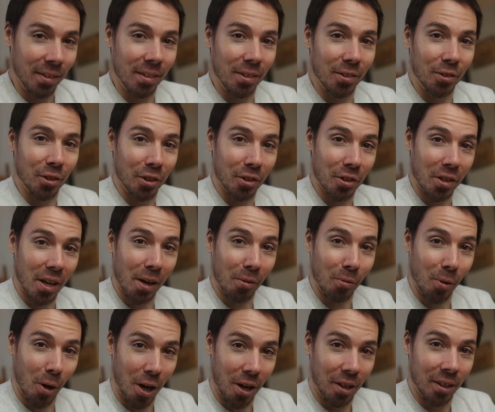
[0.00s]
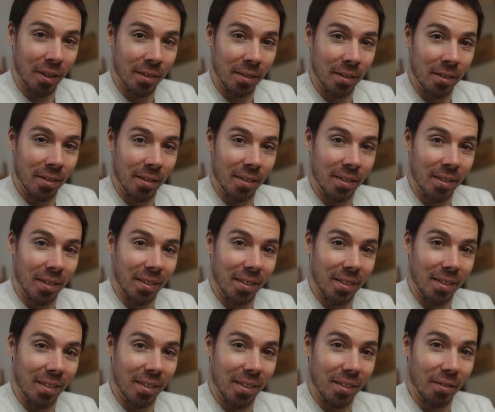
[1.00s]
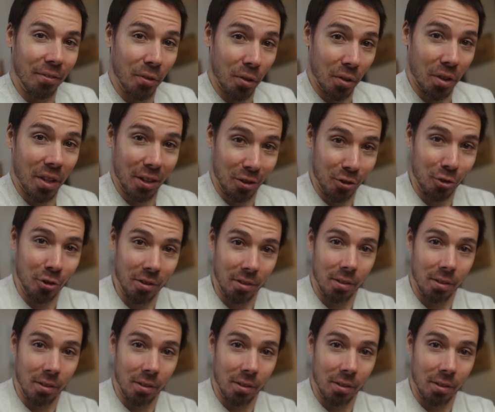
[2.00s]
6K raw for this.